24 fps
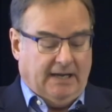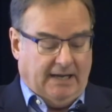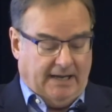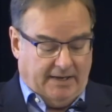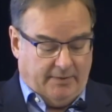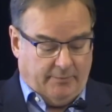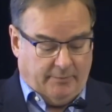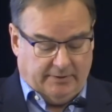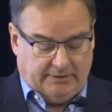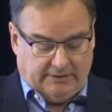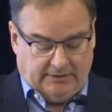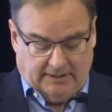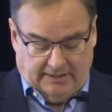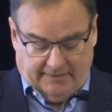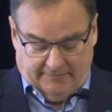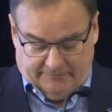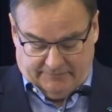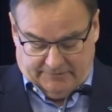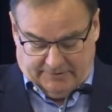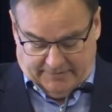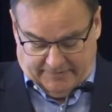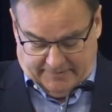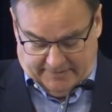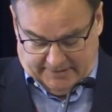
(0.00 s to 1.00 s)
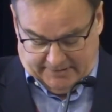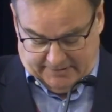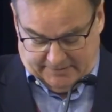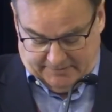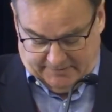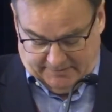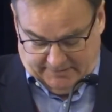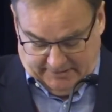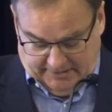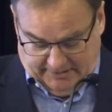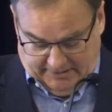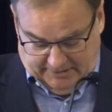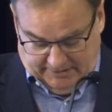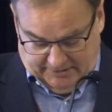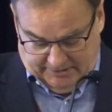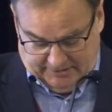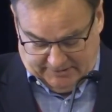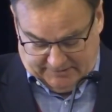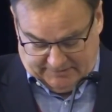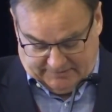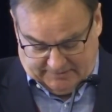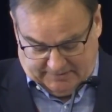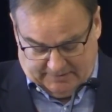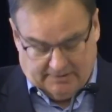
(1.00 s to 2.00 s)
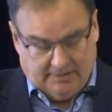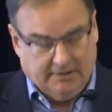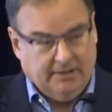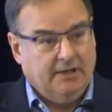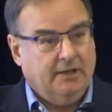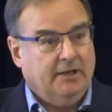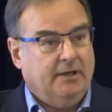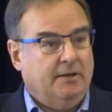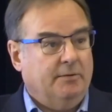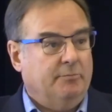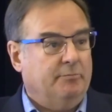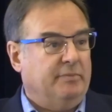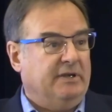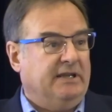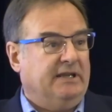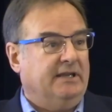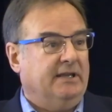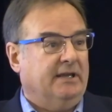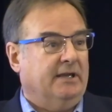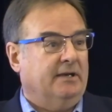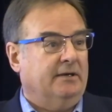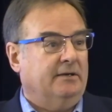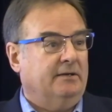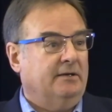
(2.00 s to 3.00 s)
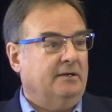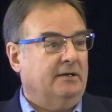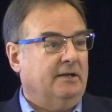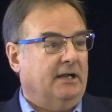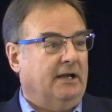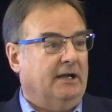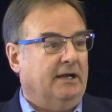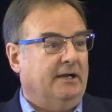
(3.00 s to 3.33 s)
I would love to then just begin